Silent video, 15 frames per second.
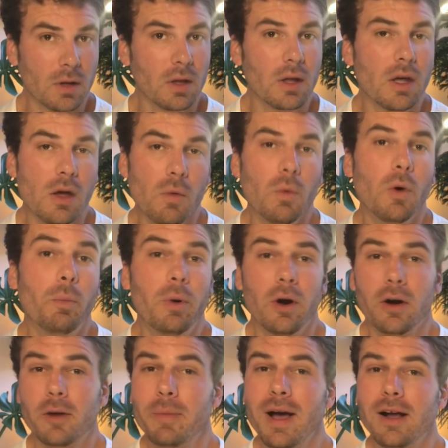it will
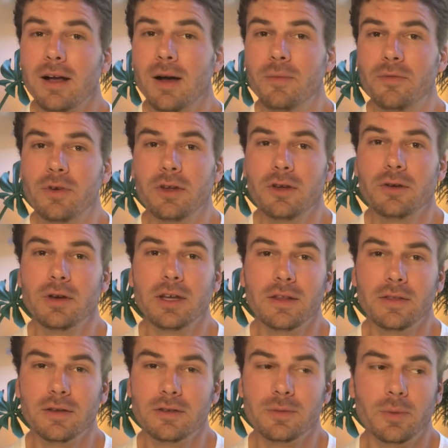perk back up for you
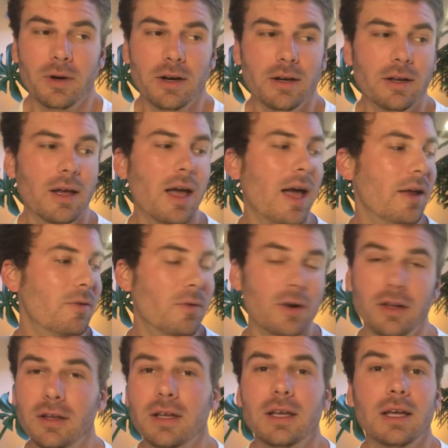in the spring and
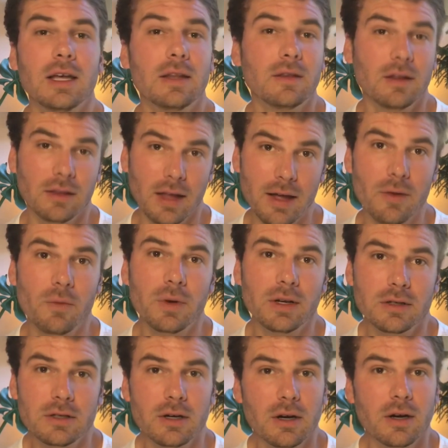really in the late
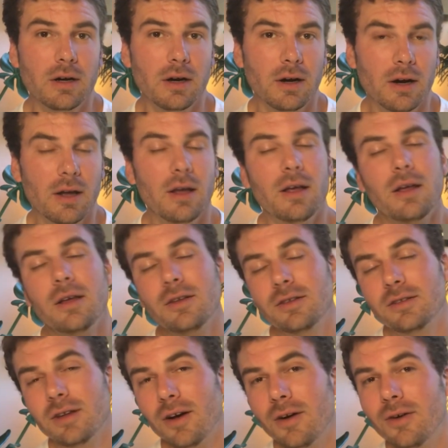winter.
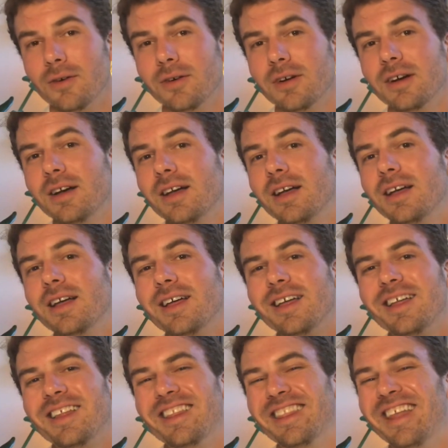So
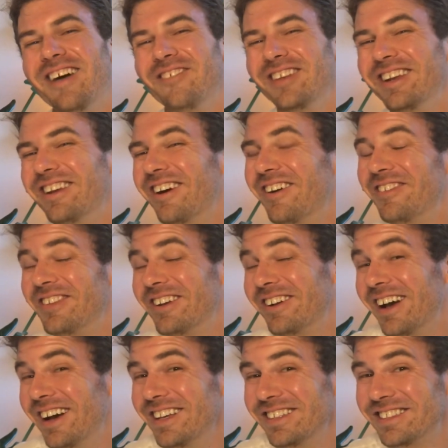let me know if you
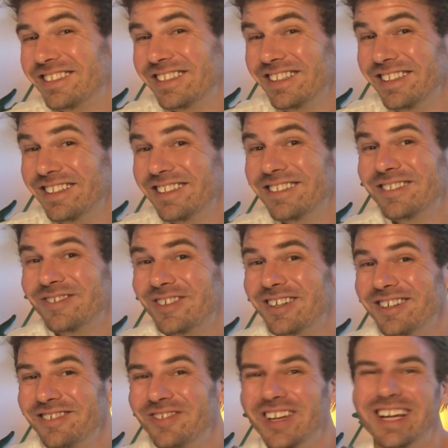guys see this
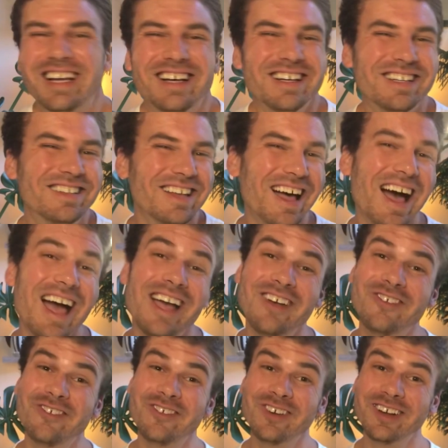one because I
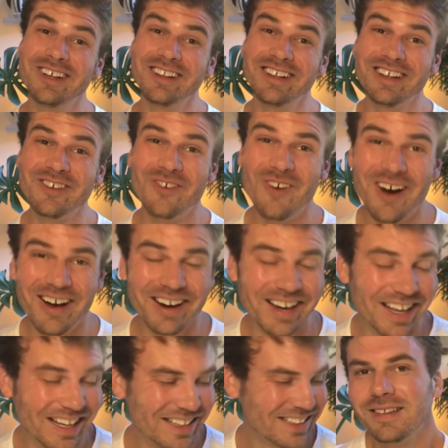really want
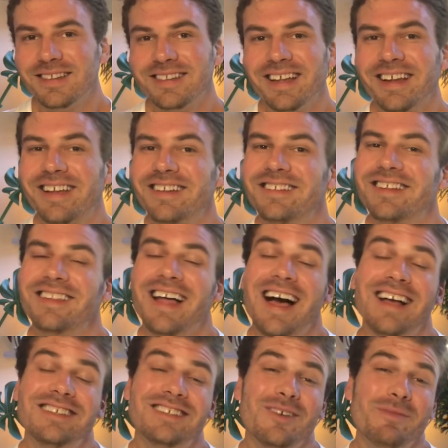it. Second to
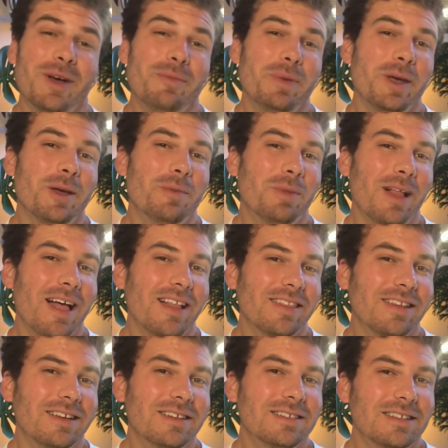last on my pink plant
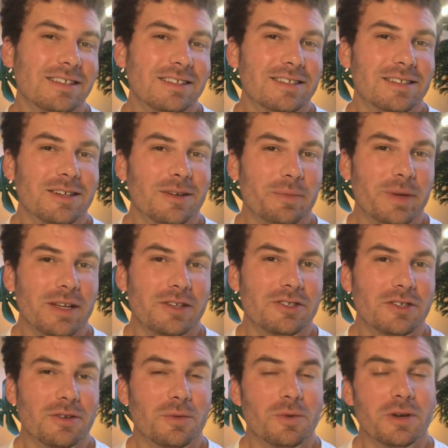list is
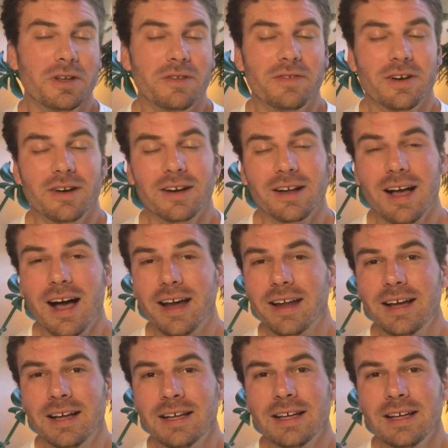Ceropegia woody variegata.